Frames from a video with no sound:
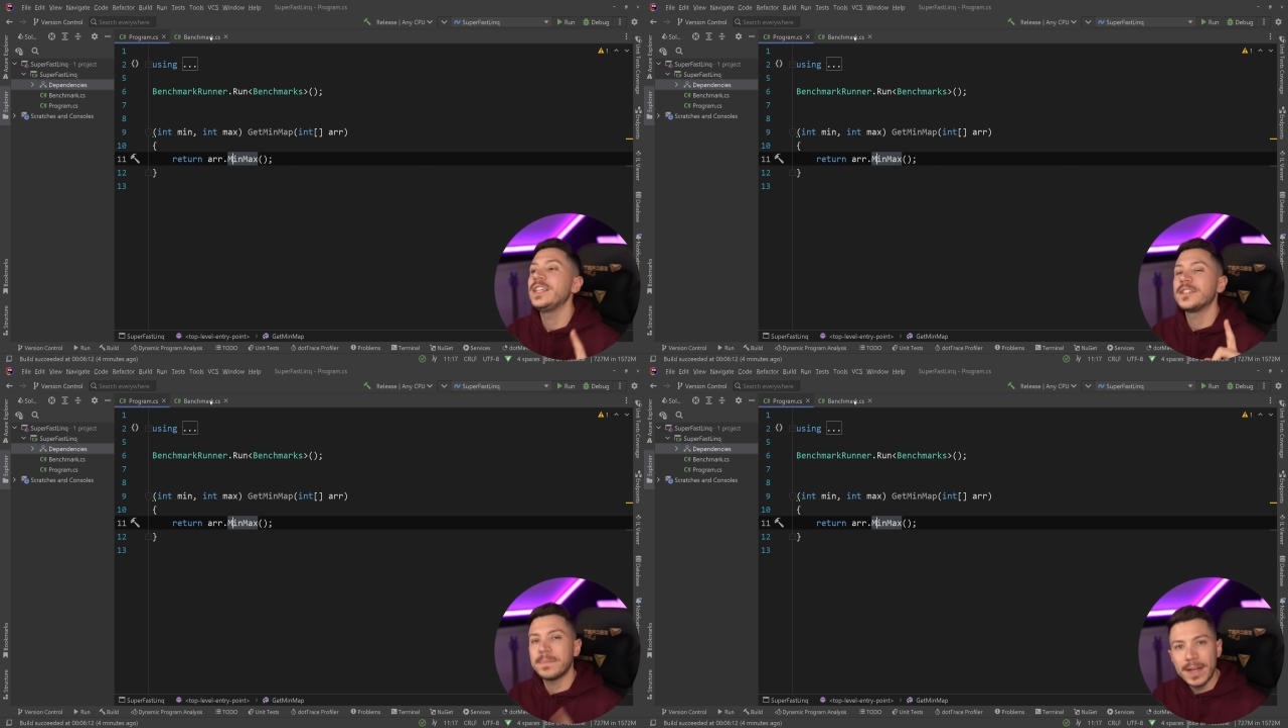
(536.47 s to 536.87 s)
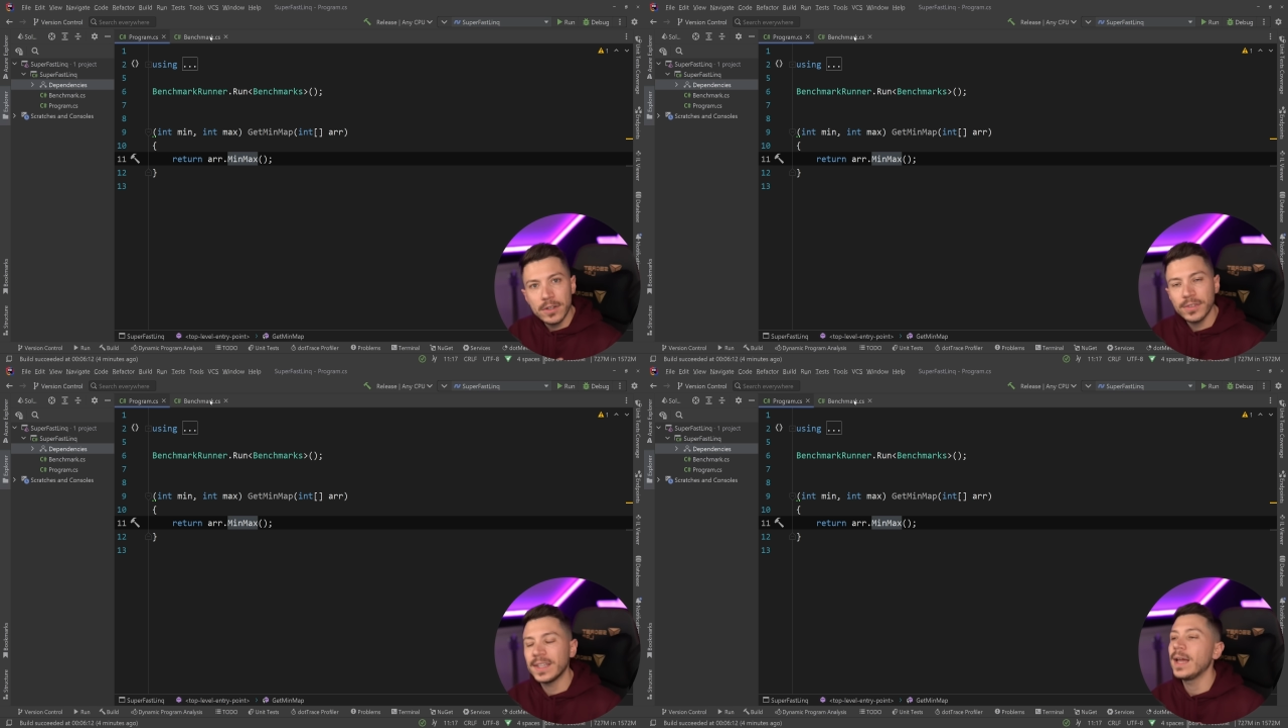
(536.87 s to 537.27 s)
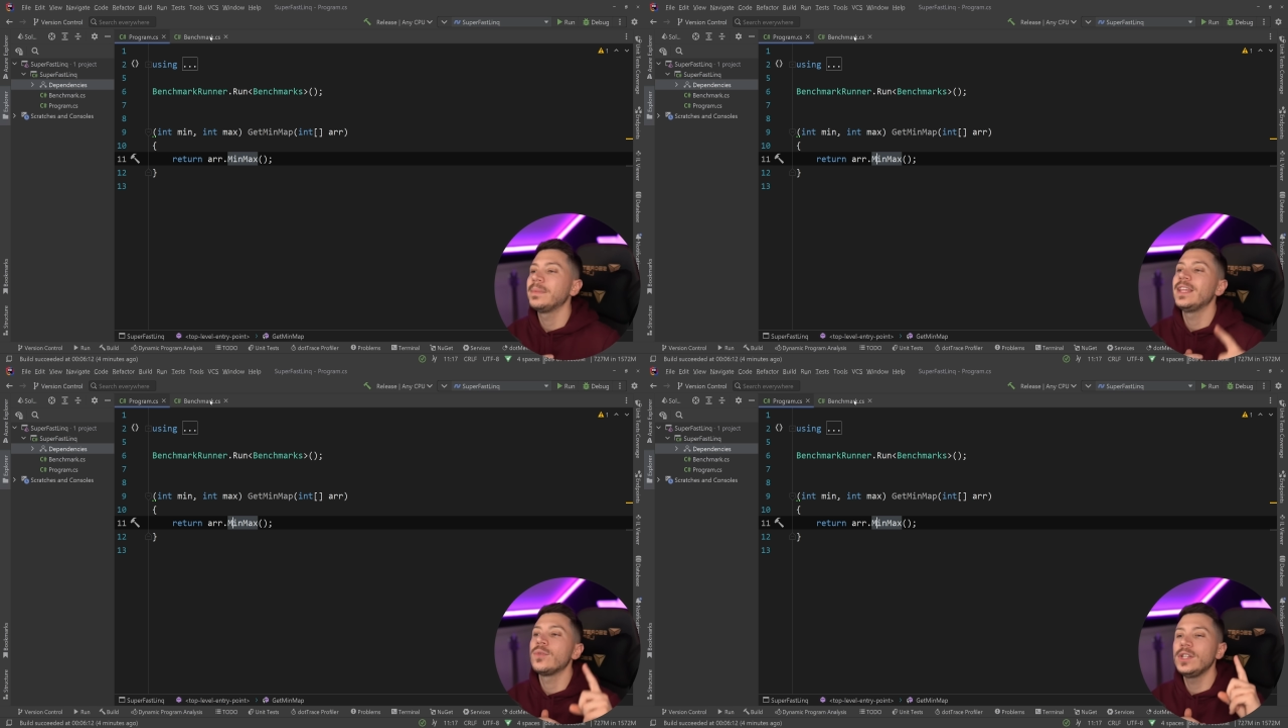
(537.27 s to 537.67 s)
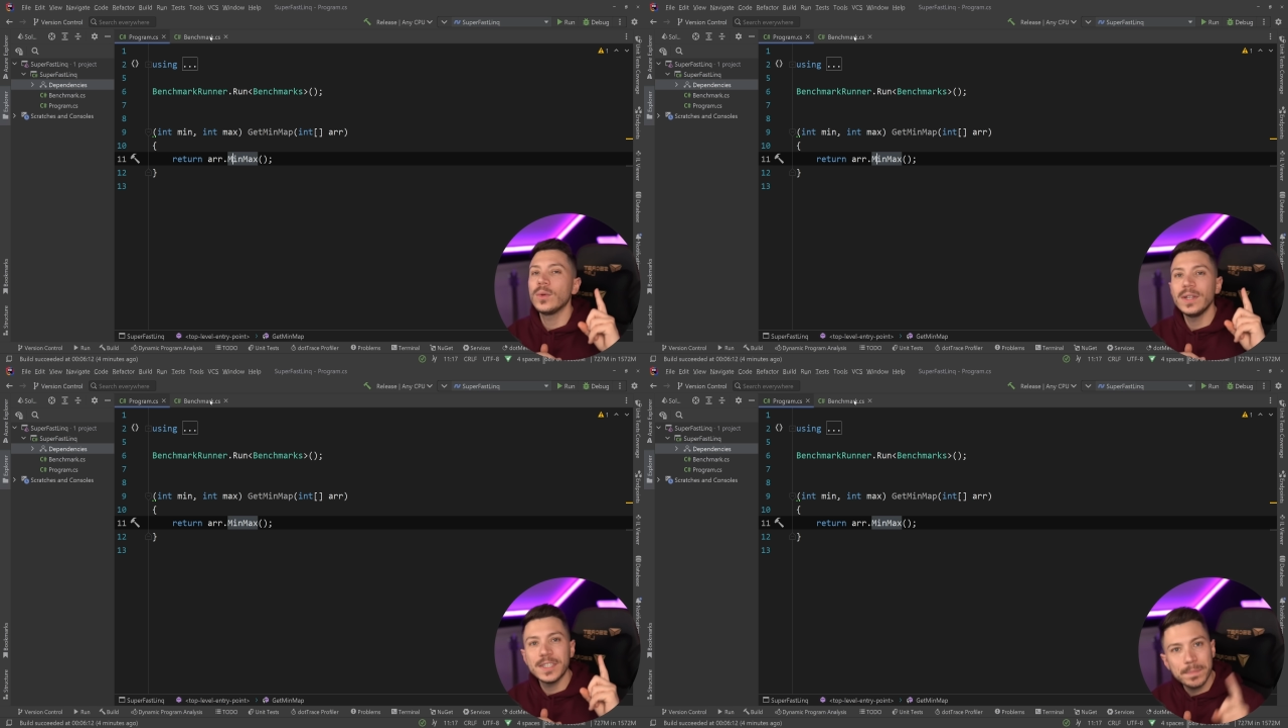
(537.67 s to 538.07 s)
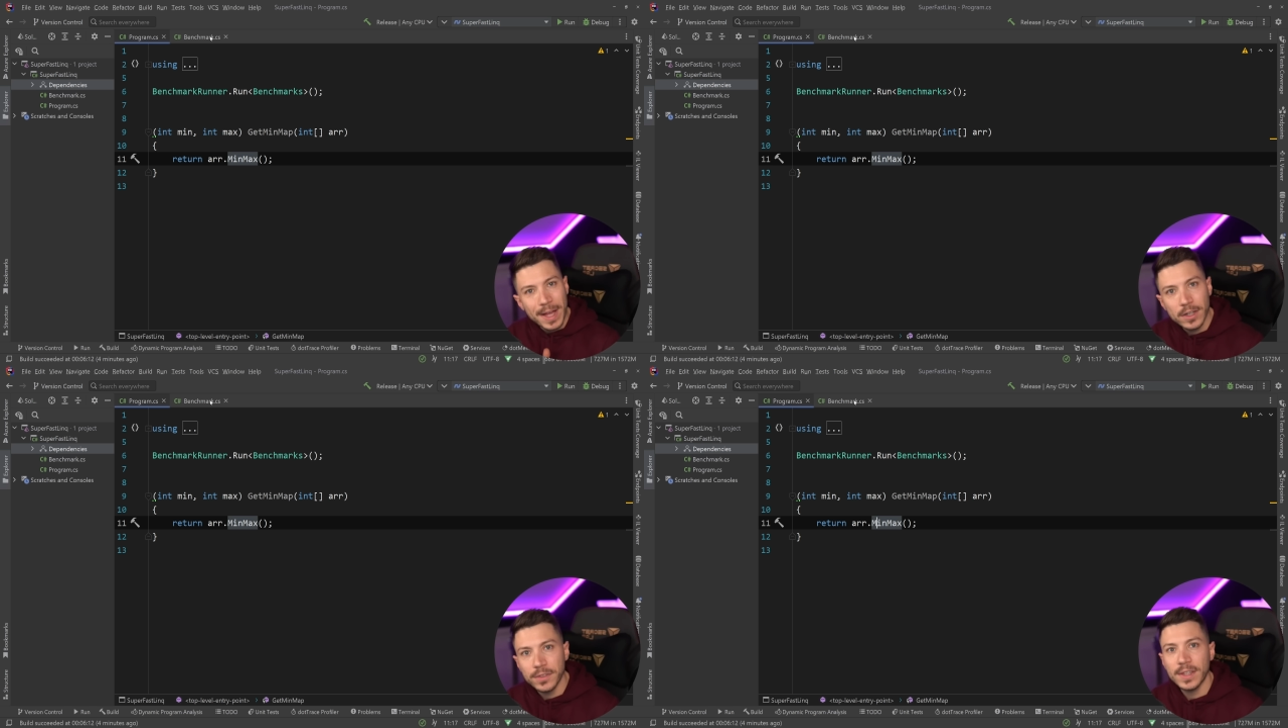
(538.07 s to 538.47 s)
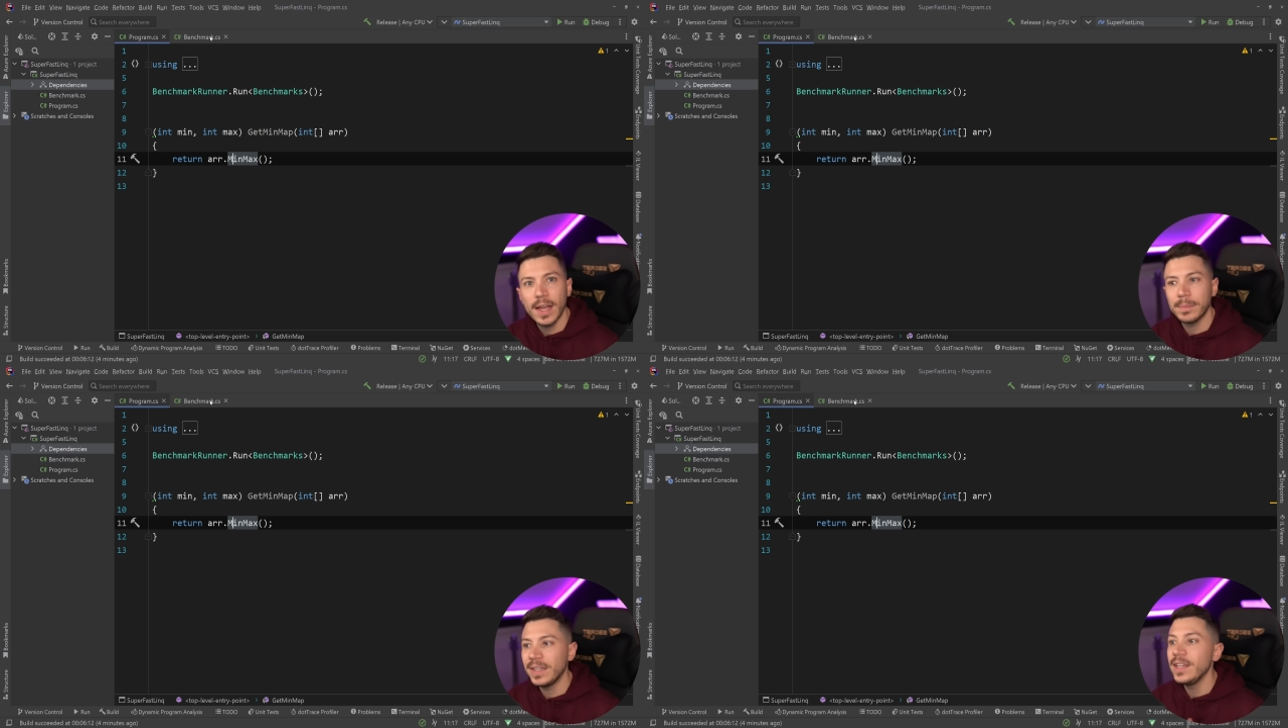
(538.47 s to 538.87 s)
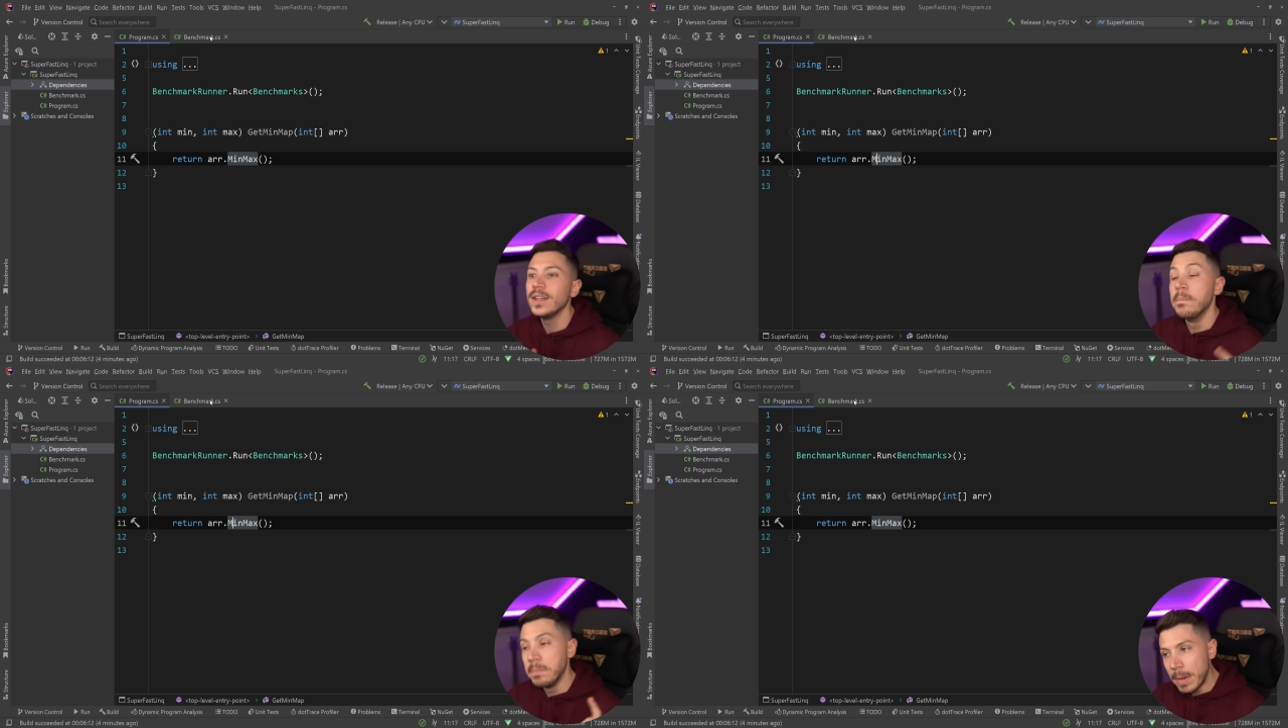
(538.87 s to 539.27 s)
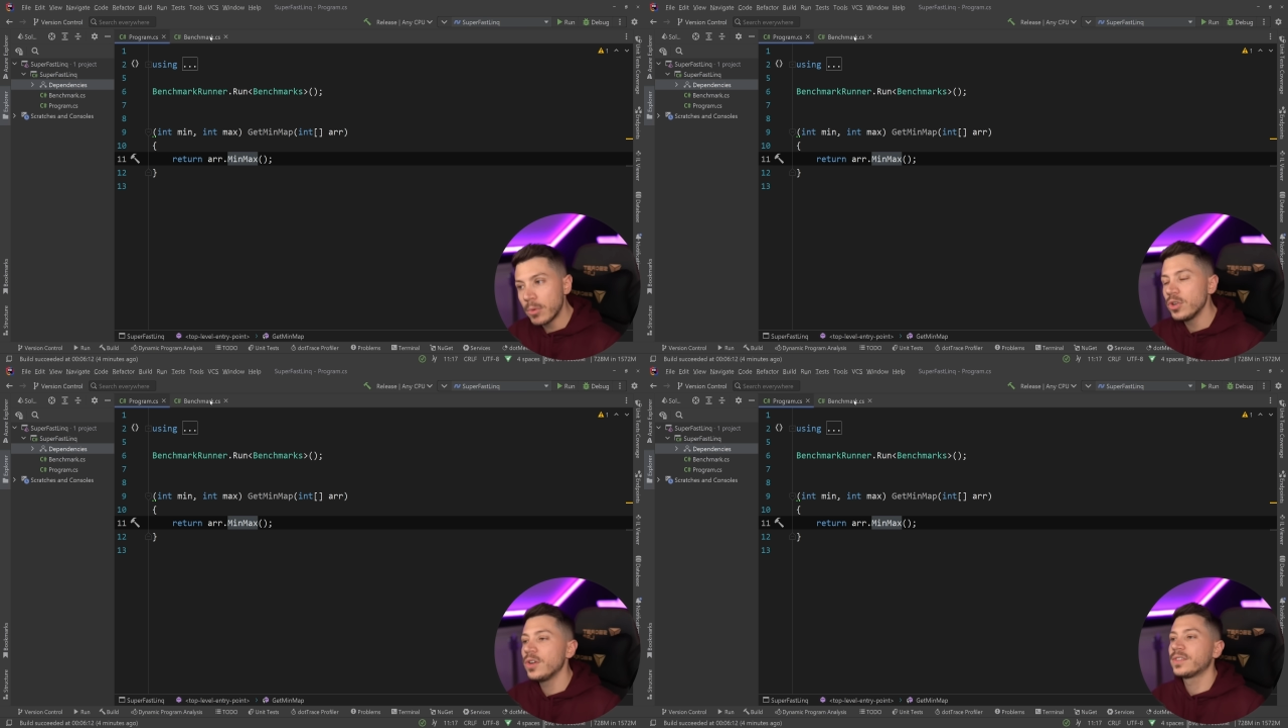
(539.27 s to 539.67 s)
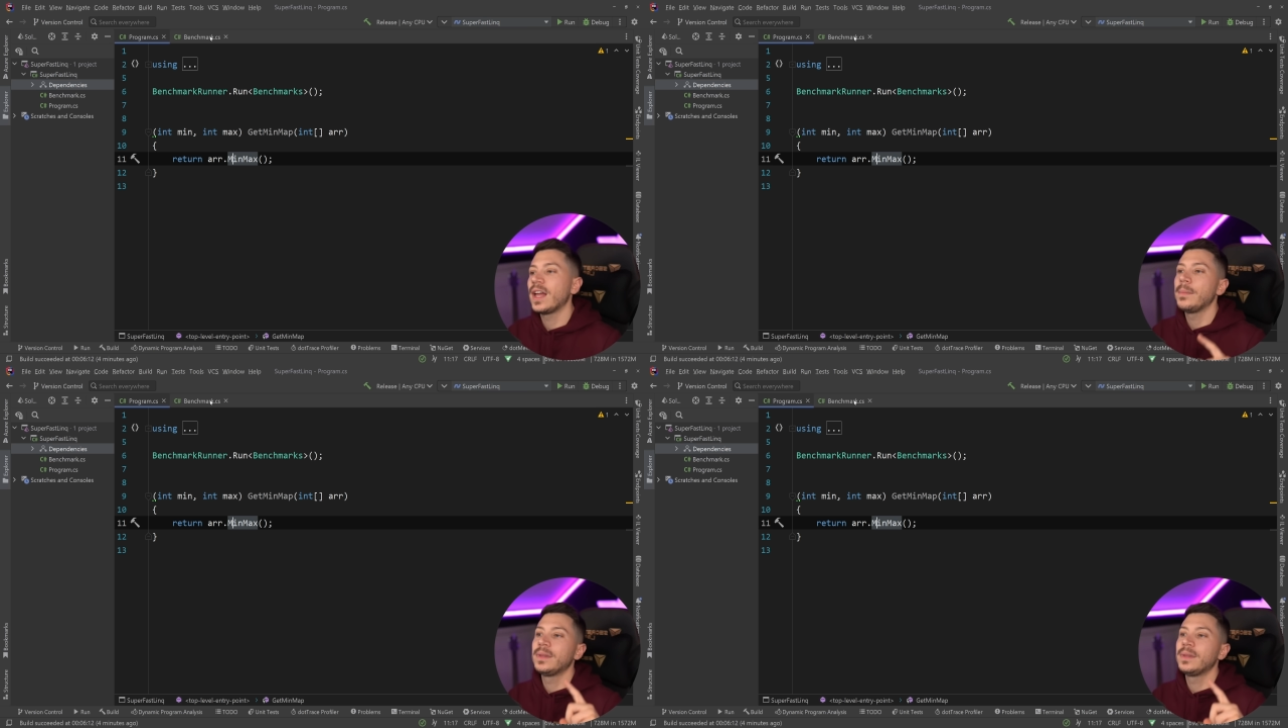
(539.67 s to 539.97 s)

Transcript: span of type D, read-only span of type D, memory of type